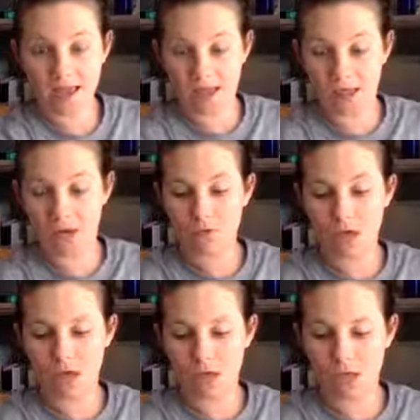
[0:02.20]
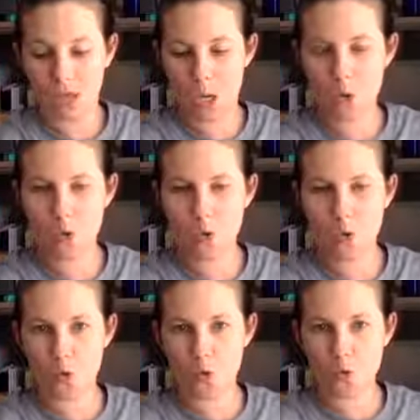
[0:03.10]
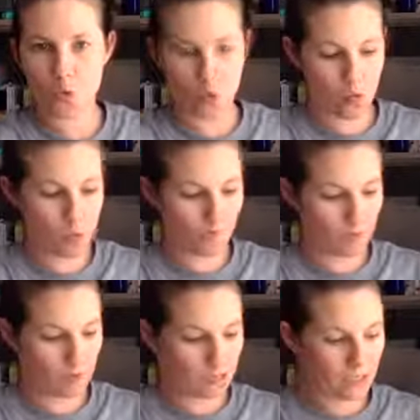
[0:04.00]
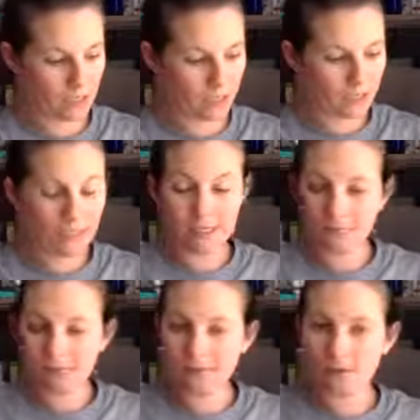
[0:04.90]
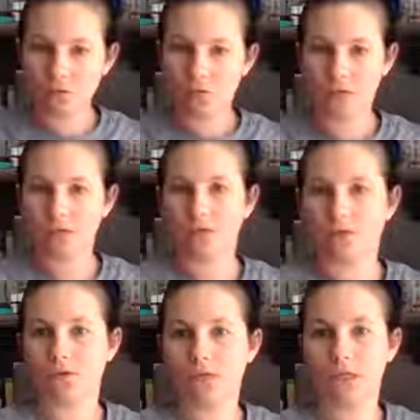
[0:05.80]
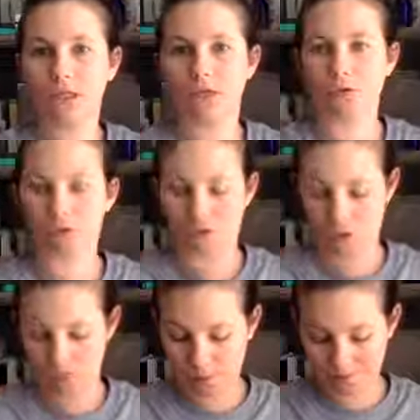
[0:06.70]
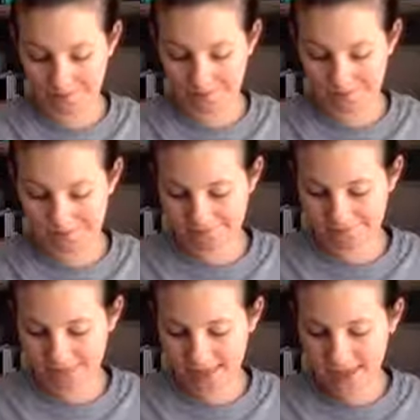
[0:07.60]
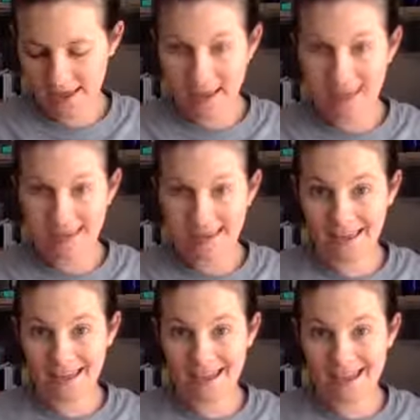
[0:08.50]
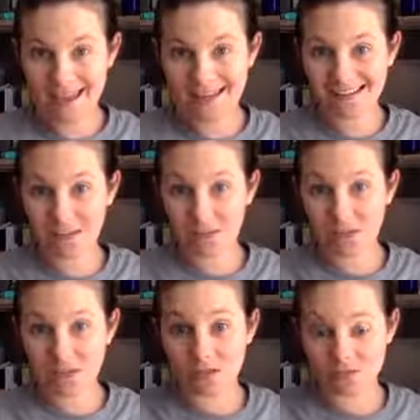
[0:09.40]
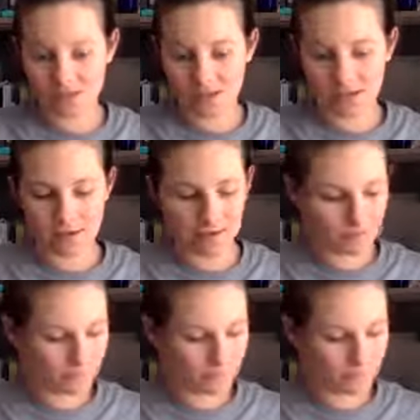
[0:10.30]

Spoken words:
Hello, hello, everybody in Oily OT group. Hey, guys, happy Thursday.